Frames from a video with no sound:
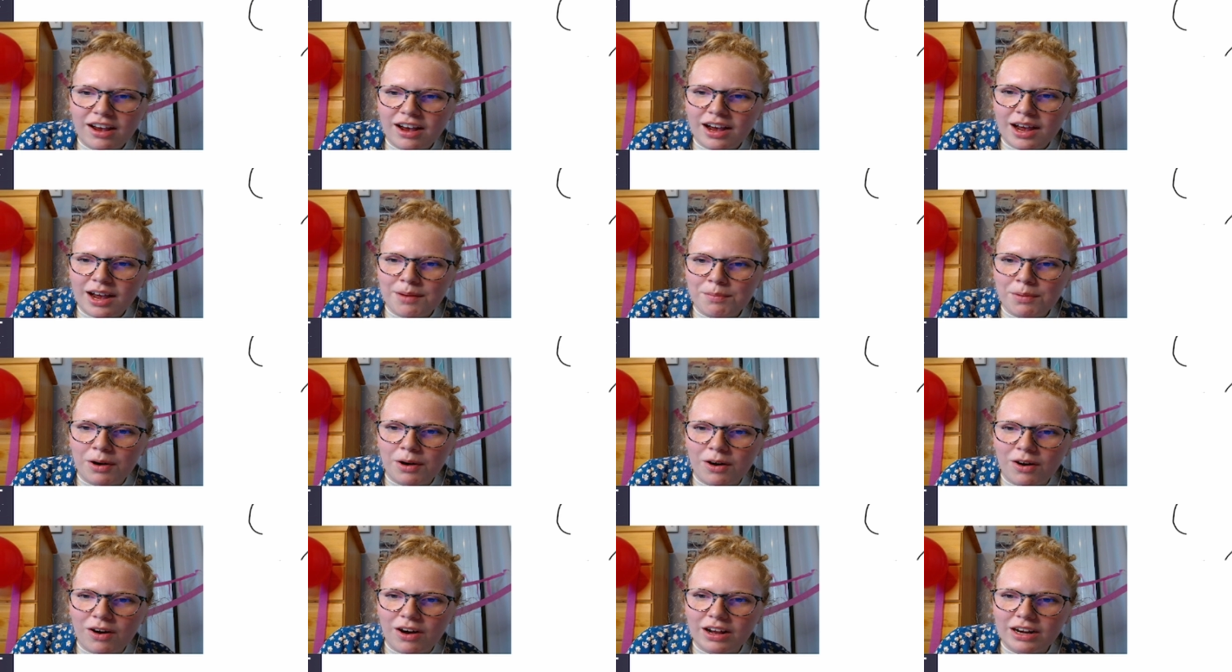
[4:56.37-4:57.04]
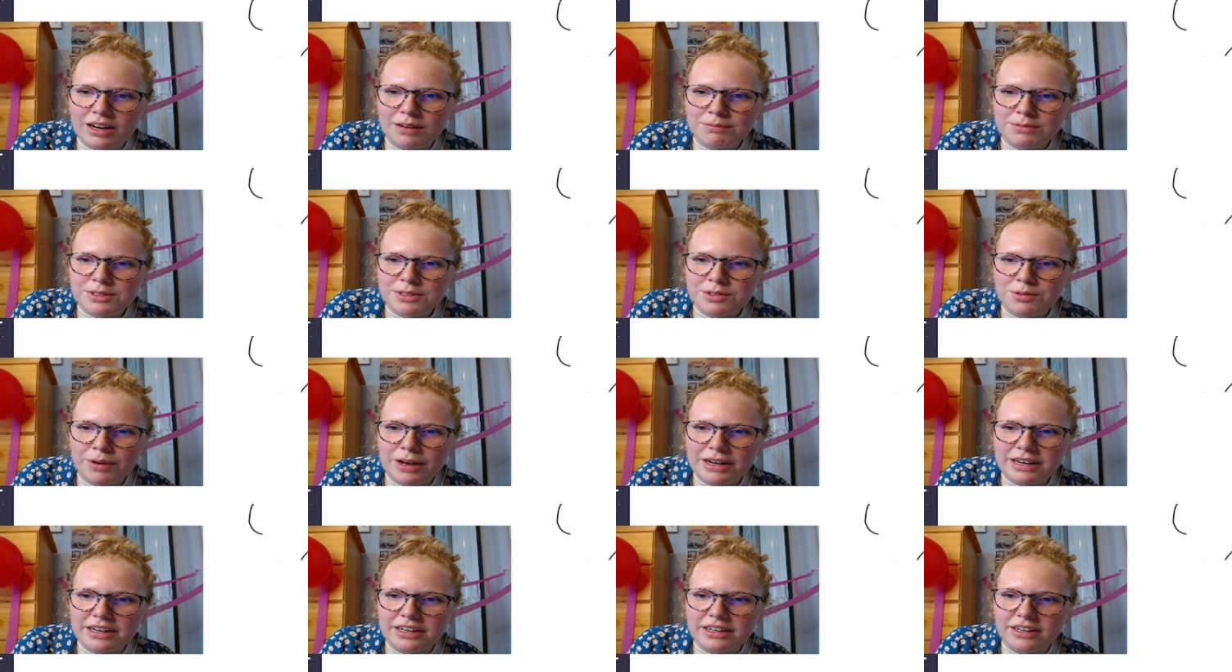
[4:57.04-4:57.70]
I'm hot. I'm
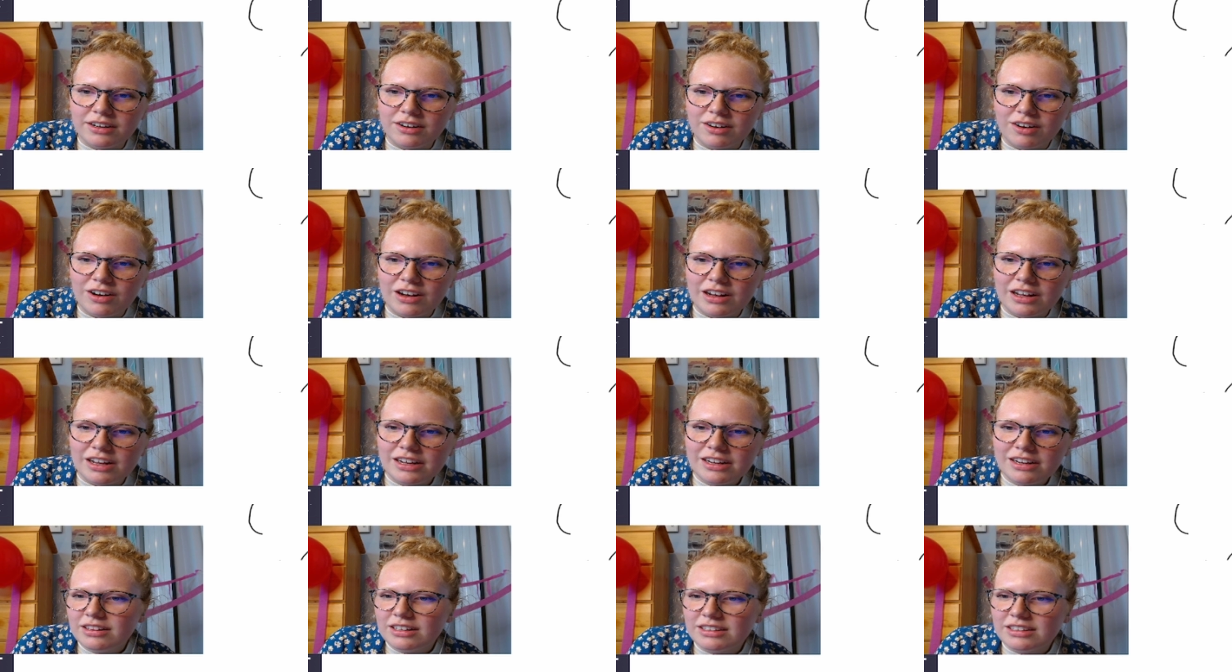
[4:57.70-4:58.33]
sweating hot.